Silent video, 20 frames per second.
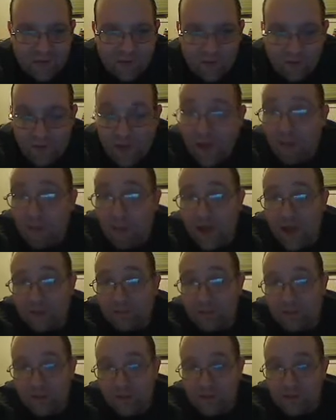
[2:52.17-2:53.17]
like we
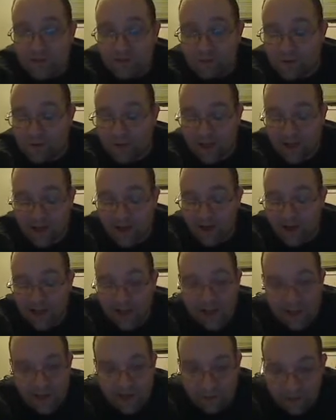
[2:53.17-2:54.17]
had one this week, and I
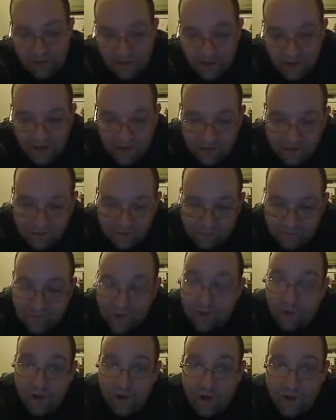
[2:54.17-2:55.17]
and I gotta be
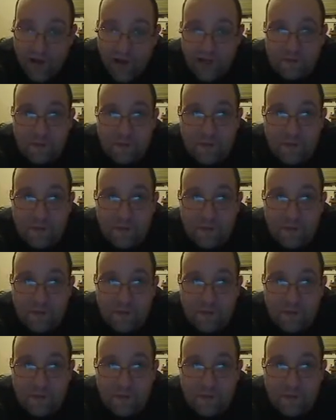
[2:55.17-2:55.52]
be quick, guys.